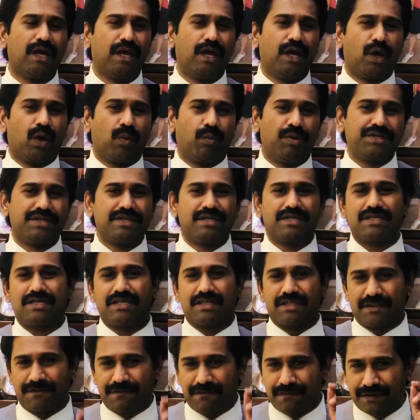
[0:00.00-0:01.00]
which is
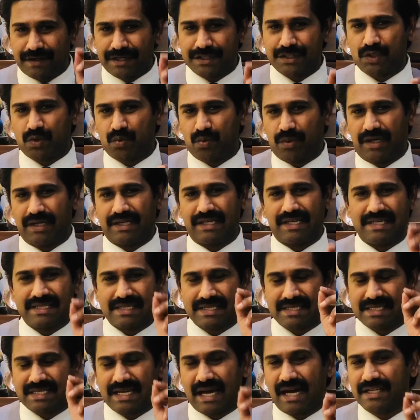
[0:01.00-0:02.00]
the first one, is
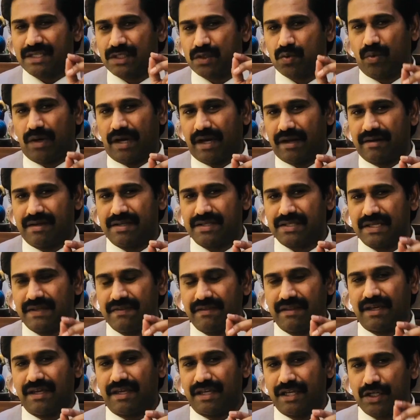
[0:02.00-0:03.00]
SARS virus in
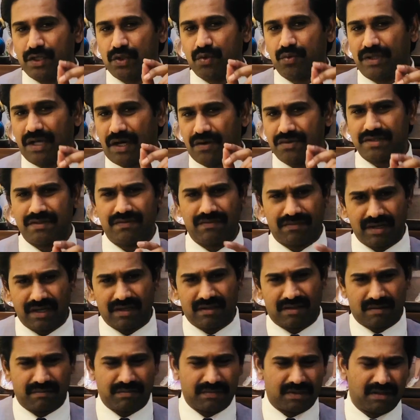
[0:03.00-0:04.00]
the year 2003,
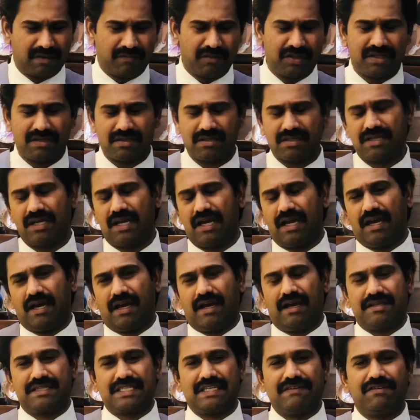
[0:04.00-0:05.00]
which is
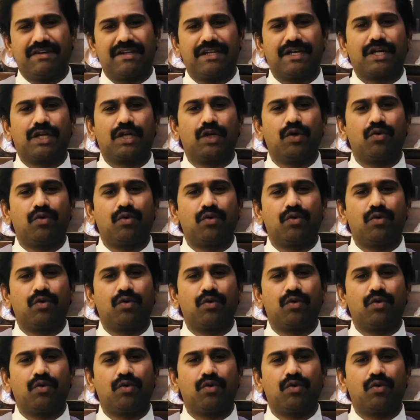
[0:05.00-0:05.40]
a severe acute